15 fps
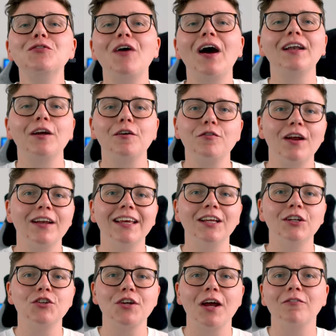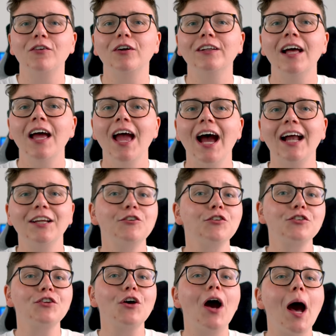fan of Reddit in general, and it
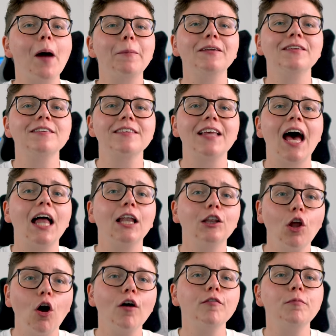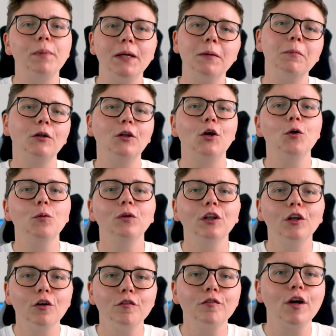just so happens that a lot of people who
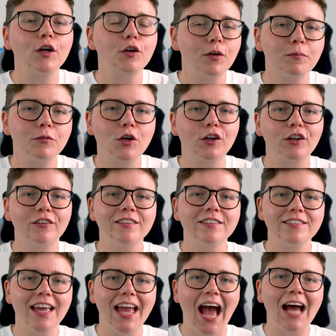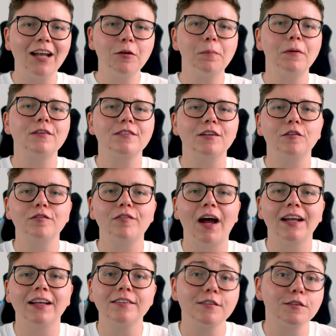love cryptocurrency and personal
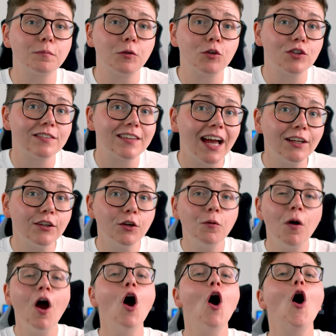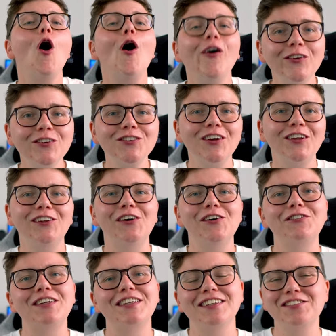finance as much as I do also
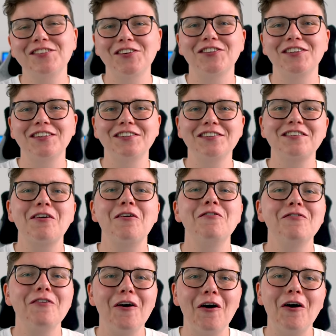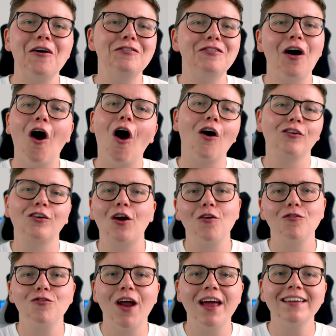love discussing stuff over on
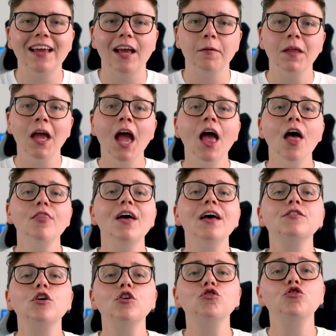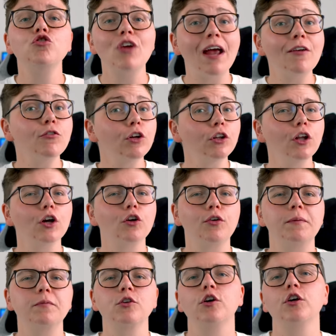Reddit. There's general
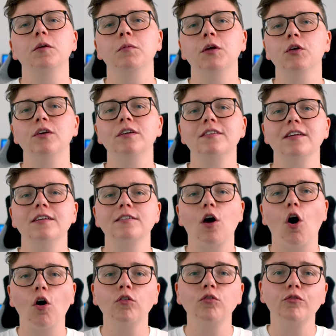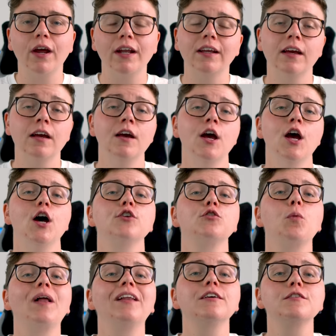crypto communities on Reddit,
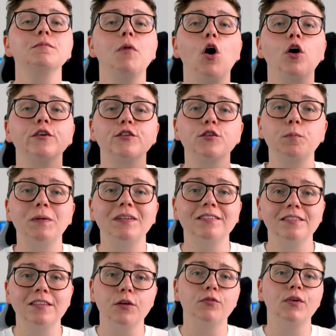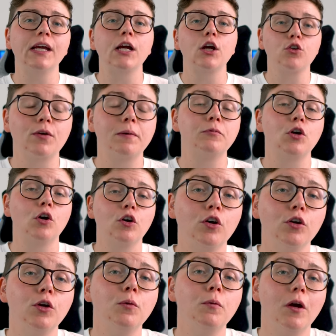as well as more specific
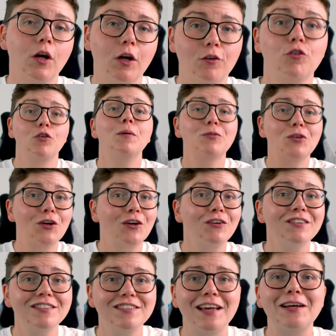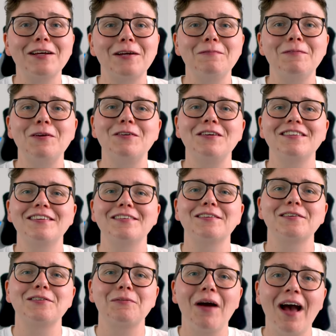cryptocurrency communities
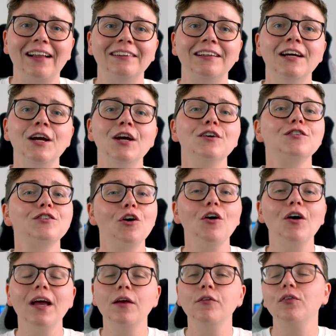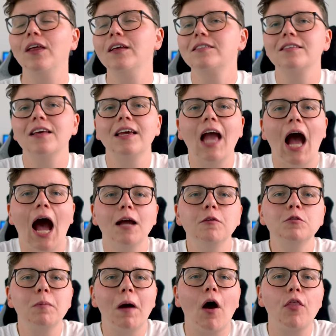as well. So if, let's say, you're
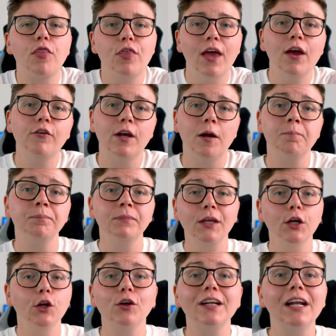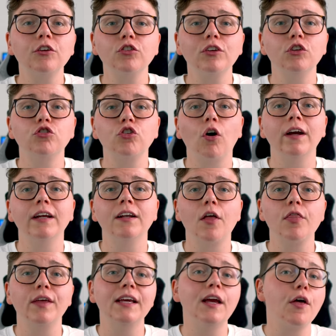hyped about Ethereum, you can actually
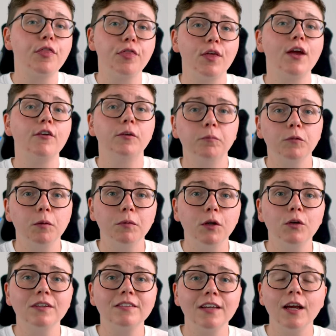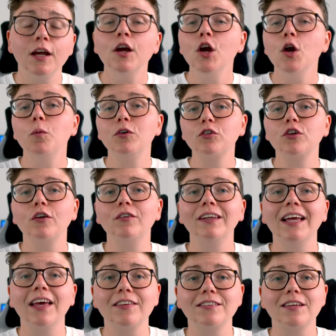join the Ethereum community, which
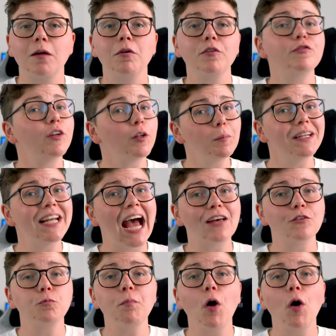currently at the time of filming has